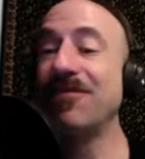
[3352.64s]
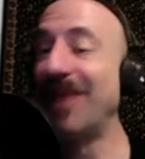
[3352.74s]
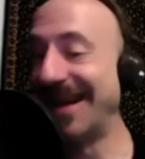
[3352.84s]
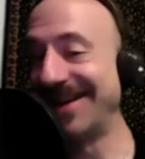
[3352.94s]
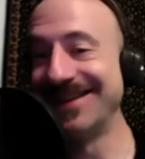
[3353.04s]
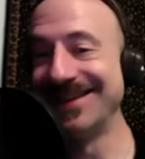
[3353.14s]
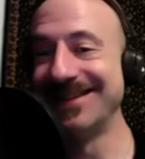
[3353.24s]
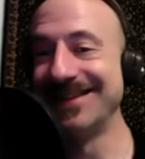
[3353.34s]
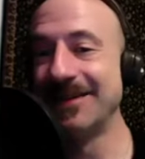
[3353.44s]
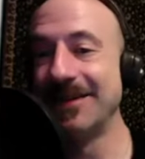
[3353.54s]
fun
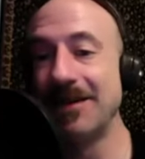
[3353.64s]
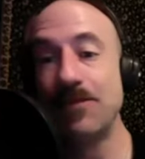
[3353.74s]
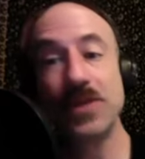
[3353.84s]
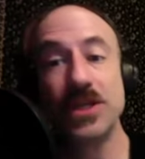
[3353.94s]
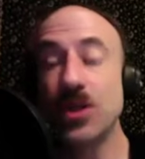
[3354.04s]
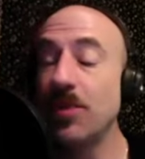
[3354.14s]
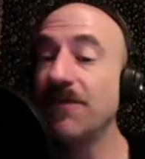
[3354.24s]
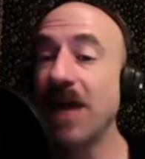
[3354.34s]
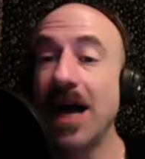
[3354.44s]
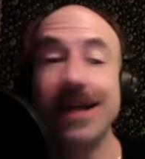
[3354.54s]
yeah so we've
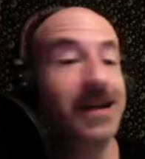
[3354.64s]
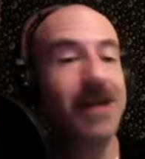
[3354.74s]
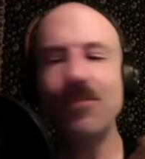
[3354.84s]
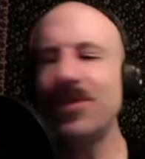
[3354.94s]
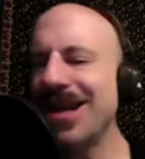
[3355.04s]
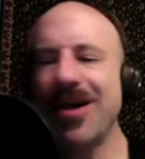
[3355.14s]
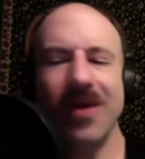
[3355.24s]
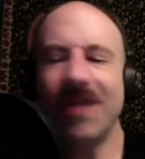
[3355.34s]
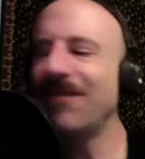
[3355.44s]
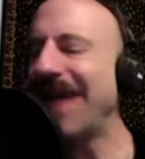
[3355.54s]
got you know,
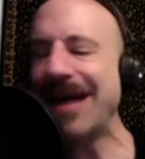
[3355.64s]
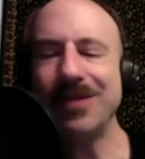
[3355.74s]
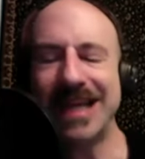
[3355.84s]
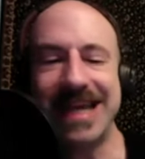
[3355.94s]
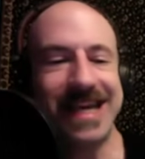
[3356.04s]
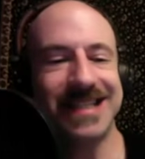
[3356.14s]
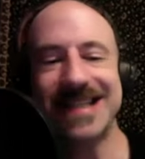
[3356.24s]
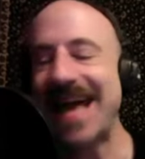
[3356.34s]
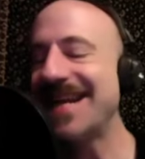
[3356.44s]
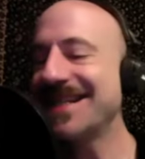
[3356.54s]
a family. It's
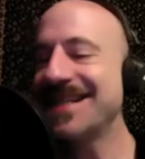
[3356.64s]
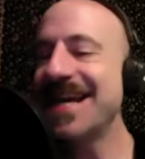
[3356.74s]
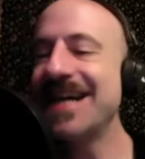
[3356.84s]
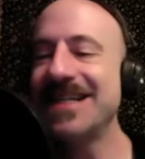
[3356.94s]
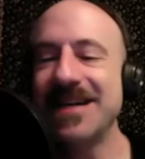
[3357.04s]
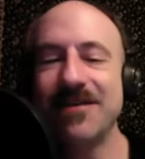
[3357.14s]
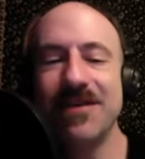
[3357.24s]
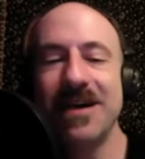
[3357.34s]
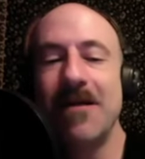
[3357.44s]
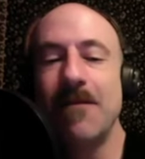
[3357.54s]
and it's the idea of
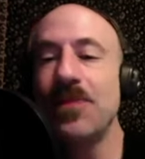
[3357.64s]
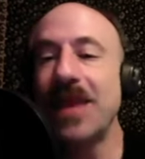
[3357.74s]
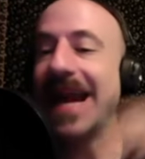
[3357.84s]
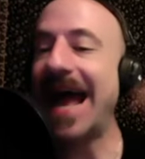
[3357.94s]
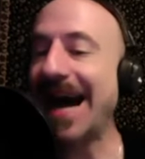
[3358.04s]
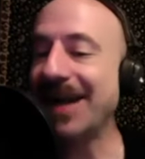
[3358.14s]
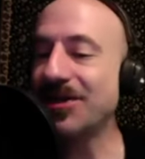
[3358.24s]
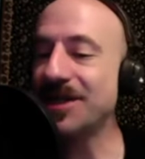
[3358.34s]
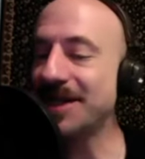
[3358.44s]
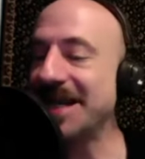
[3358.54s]
an
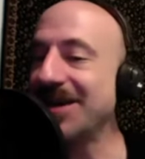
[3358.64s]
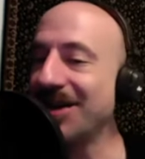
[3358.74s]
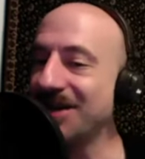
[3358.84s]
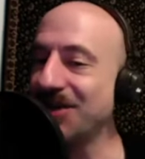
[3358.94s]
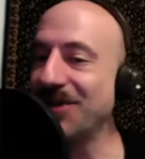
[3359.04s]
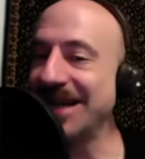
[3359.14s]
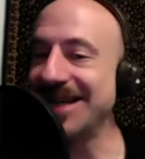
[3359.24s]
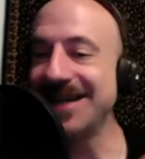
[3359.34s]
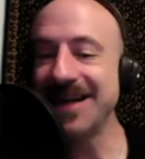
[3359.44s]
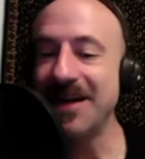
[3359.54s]
actor is seen on a screen,